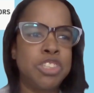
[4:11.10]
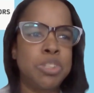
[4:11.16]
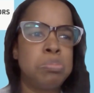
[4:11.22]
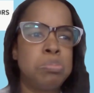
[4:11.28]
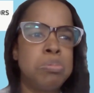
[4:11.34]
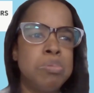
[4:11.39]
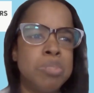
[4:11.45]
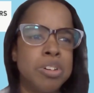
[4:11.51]

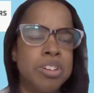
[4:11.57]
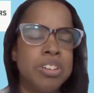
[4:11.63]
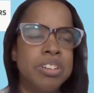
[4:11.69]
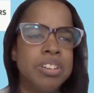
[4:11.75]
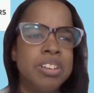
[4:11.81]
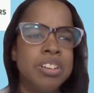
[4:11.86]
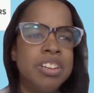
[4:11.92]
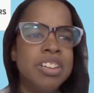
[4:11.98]
support.
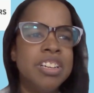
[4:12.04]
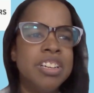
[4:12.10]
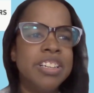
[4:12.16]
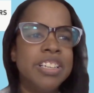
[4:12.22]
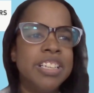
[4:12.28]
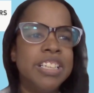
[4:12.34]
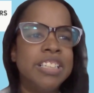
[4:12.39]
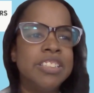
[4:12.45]

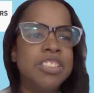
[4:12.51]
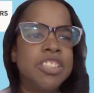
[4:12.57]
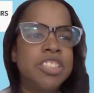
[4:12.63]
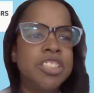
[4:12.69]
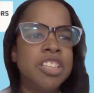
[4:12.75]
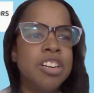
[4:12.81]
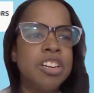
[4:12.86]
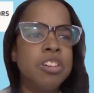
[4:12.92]
And
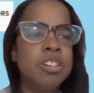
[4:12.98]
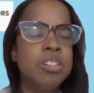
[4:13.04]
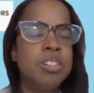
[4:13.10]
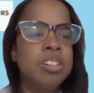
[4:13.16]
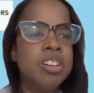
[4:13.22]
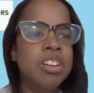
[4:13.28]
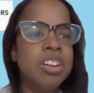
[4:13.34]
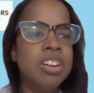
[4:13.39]

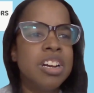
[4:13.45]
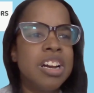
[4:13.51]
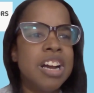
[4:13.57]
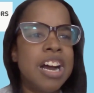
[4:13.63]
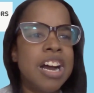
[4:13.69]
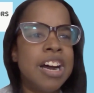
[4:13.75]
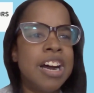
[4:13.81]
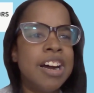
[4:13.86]
so
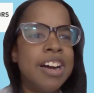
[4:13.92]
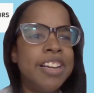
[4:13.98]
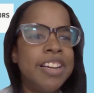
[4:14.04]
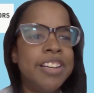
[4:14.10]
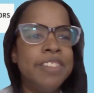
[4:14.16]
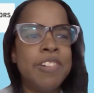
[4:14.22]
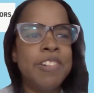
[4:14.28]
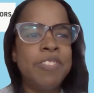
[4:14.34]

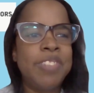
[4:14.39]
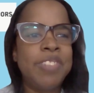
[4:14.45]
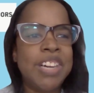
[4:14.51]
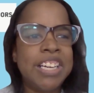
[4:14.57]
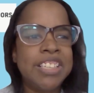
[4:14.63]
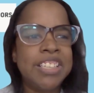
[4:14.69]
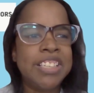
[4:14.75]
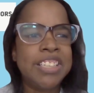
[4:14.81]
I am a
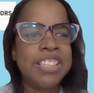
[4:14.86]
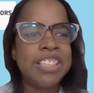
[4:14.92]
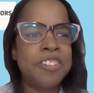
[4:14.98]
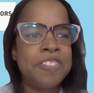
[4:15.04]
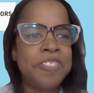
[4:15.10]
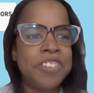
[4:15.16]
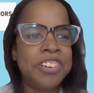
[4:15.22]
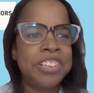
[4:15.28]

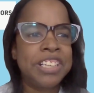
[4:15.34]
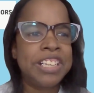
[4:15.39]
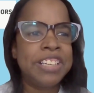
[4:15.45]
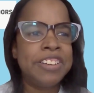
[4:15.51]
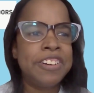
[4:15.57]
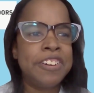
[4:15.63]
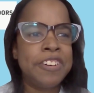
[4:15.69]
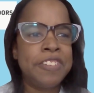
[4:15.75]
ambassador for
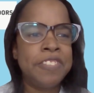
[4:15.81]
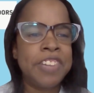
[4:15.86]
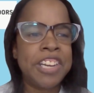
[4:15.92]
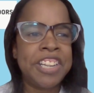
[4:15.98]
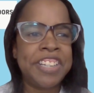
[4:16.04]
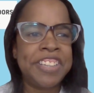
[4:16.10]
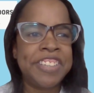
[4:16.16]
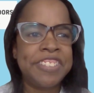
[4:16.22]
them
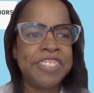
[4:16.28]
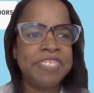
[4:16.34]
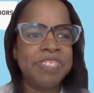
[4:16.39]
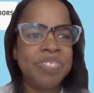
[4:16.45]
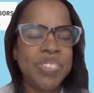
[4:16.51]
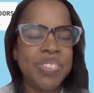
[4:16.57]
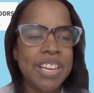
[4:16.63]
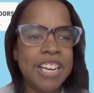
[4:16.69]
and
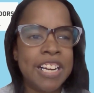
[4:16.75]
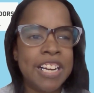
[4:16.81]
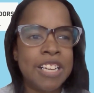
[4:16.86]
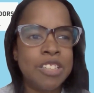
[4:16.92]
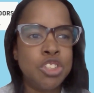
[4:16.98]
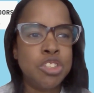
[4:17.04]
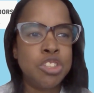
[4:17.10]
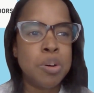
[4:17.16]

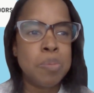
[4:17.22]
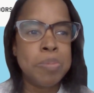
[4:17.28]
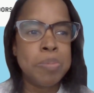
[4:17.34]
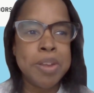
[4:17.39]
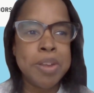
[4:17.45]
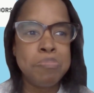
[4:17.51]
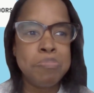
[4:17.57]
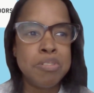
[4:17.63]
I show
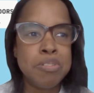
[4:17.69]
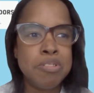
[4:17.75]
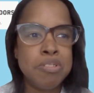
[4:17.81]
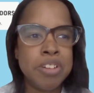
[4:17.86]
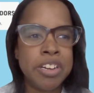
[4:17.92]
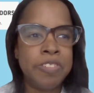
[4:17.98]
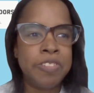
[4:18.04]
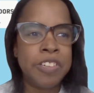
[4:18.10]

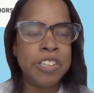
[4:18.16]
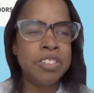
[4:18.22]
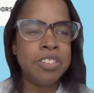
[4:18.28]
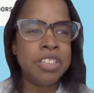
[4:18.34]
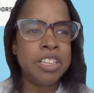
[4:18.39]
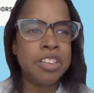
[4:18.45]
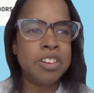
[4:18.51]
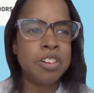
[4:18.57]
people if you
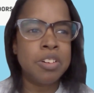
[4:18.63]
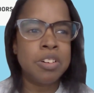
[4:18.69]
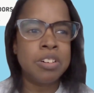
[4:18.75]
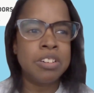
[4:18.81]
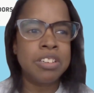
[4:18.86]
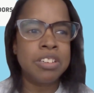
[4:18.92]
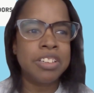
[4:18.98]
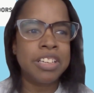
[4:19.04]
look
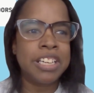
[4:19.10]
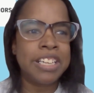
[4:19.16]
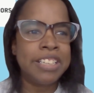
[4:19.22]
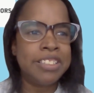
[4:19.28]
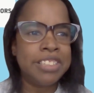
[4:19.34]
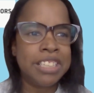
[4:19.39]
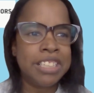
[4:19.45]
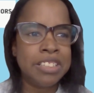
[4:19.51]
on
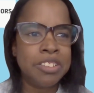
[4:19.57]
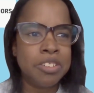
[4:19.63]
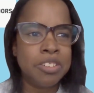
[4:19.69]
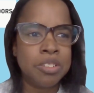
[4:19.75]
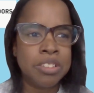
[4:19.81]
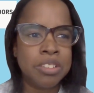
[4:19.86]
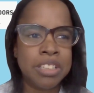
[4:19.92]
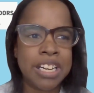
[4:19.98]
LinkedIn
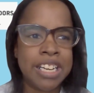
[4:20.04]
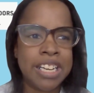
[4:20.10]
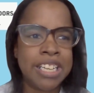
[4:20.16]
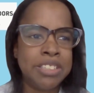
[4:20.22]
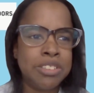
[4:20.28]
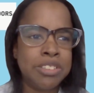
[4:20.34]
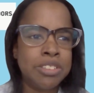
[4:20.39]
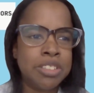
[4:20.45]
on the
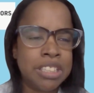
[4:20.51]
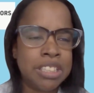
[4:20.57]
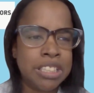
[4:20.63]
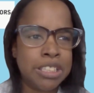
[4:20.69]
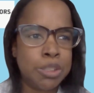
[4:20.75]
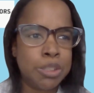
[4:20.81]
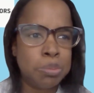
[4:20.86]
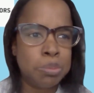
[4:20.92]

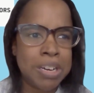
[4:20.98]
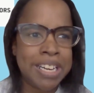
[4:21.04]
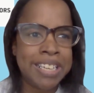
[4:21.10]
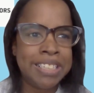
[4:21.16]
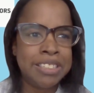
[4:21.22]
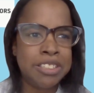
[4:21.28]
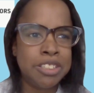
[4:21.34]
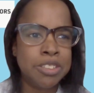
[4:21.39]
AngelSense
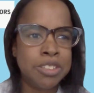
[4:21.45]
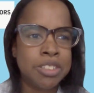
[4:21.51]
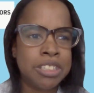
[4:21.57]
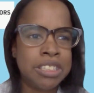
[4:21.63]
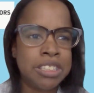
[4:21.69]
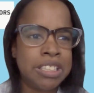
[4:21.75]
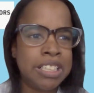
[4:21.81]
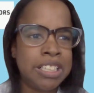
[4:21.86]
page, you'll
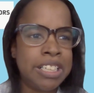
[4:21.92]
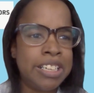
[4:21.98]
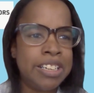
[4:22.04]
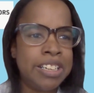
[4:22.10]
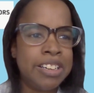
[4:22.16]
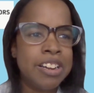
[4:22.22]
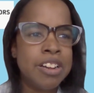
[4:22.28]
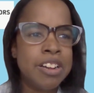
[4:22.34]

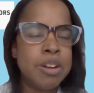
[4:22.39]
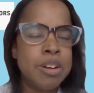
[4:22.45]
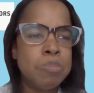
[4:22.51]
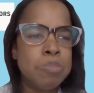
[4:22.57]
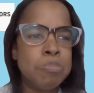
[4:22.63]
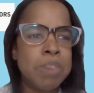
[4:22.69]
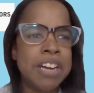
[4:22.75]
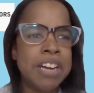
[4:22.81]
see
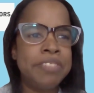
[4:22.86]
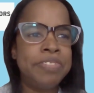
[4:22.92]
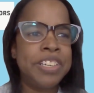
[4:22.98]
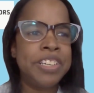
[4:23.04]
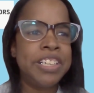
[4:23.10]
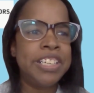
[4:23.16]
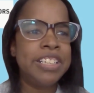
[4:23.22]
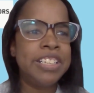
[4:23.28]
my
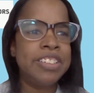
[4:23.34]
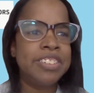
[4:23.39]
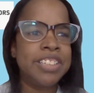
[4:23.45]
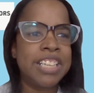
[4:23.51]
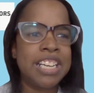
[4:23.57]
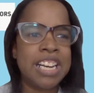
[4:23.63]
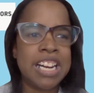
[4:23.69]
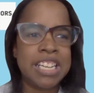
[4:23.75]
video
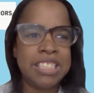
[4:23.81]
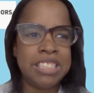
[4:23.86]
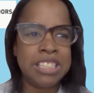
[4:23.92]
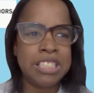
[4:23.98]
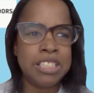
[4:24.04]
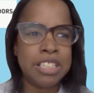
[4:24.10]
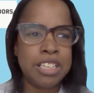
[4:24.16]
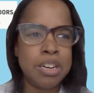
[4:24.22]
that I
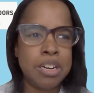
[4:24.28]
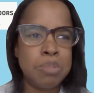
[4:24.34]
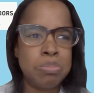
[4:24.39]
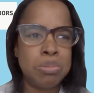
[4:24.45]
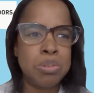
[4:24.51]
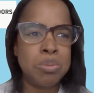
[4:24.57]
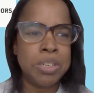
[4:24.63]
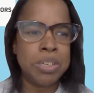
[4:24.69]
did a
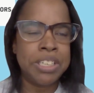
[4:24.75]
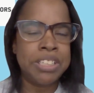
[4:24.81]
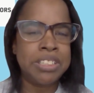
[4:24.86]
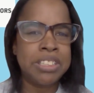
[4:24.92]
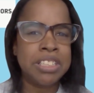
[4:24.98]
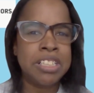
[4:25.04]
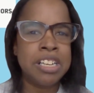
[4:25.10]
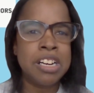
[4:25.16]
couple of
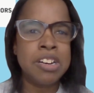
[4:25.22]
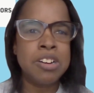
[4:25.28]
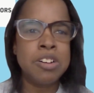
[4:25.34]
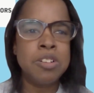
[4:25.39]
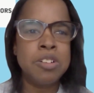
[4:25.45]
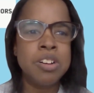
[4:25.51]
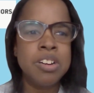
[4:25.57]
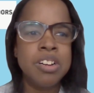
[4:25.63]
weeks
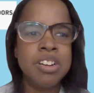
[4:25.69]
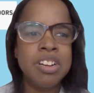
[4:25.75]
ago.